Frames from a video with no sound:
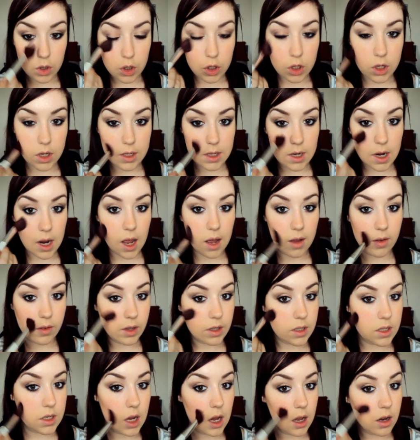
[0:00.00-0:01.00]
She doesn't have
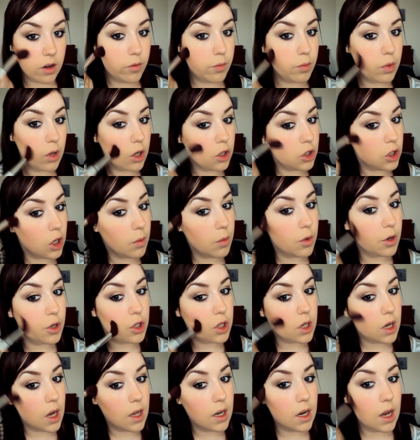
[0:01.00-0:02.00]
a ton of blush on, but
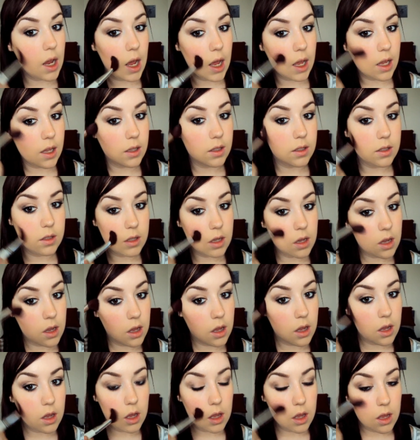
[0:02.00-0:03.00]
she kind of has
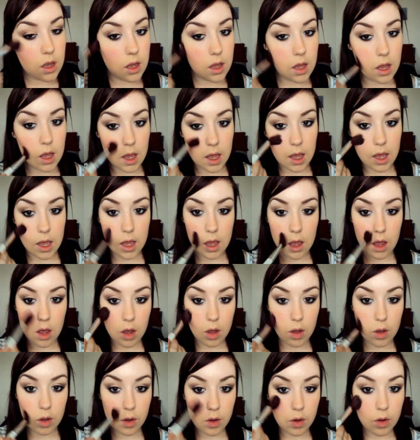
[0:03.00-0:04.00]
a
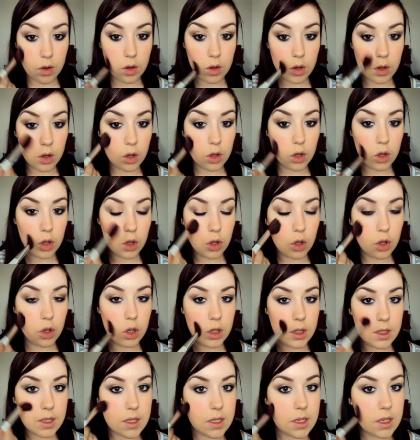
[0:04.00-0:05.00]

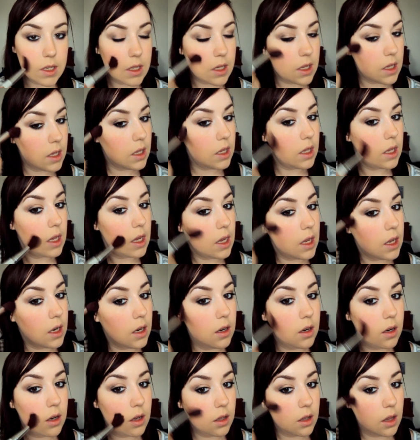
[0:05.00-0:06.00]
good
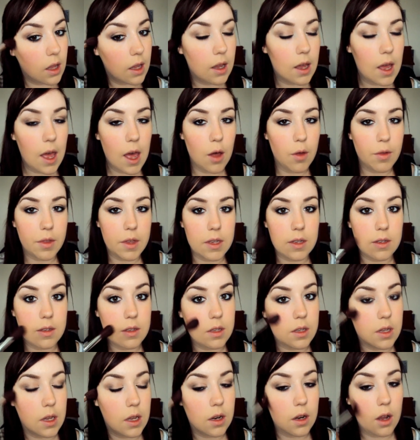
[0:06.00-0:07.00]
skin, like healthy
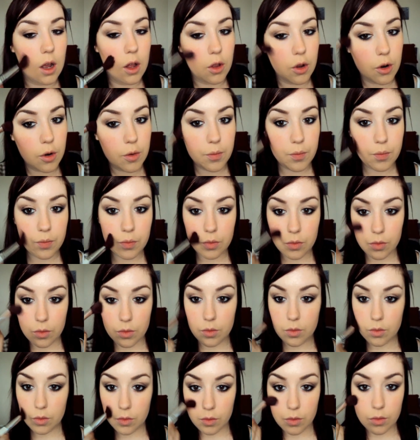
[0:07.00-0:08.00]
skin color.
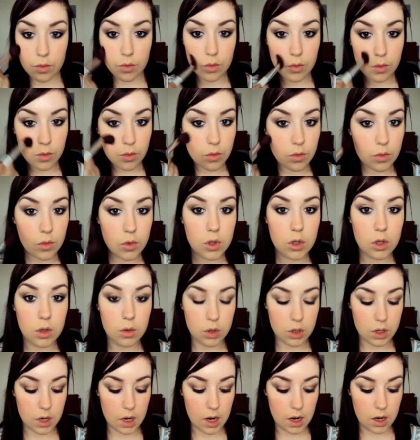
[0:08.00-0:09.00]
So
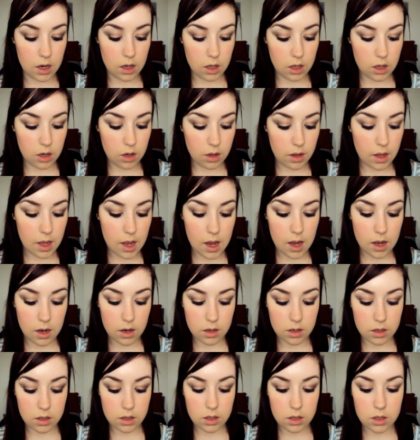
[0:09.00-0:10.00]
I'm just going to add a little of
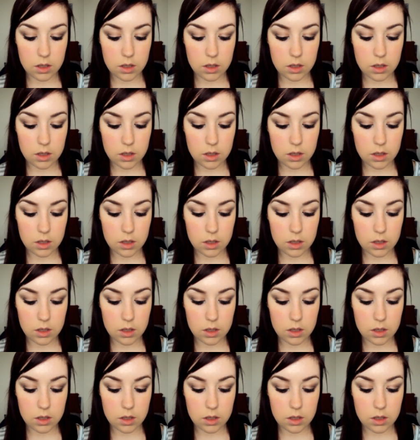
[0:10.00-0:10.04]
that.